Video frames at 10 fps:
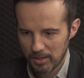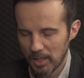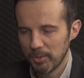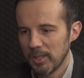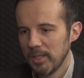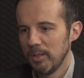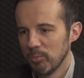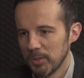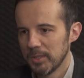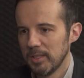Currently,
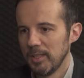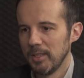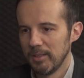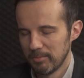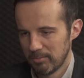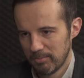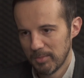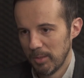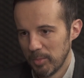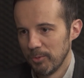mostly
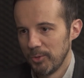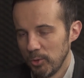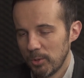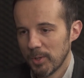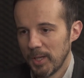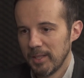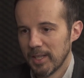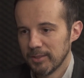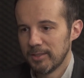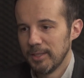about Ukraine,
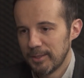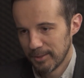as this